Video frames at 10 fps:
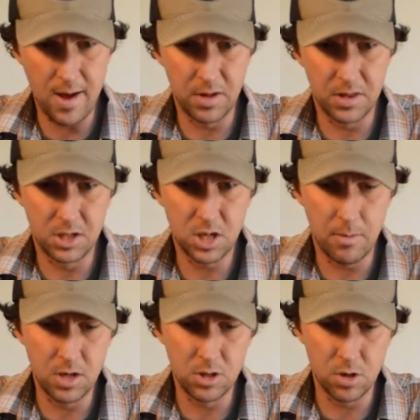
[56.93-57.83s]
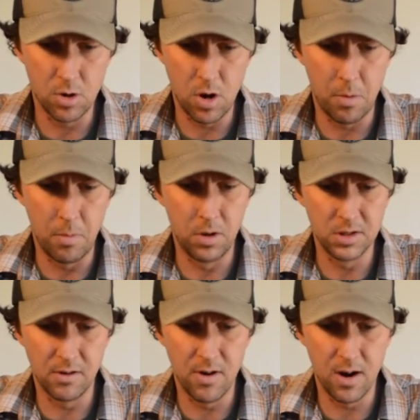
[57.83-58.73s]
but the chubby Chernobyl
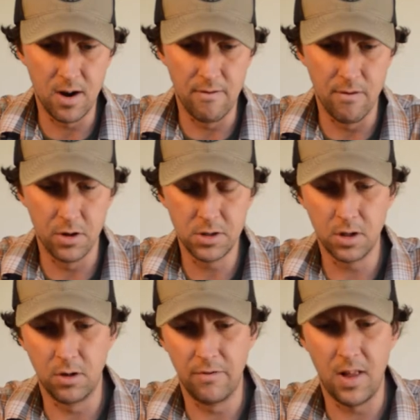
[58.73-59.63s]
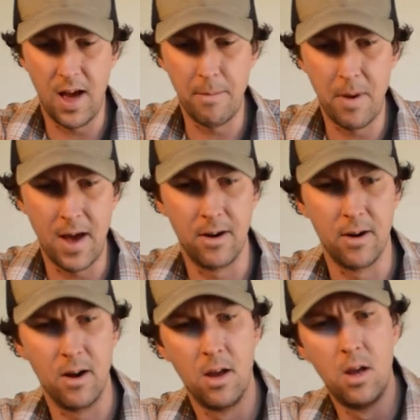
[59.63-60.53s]
is a very versatile fly pattern.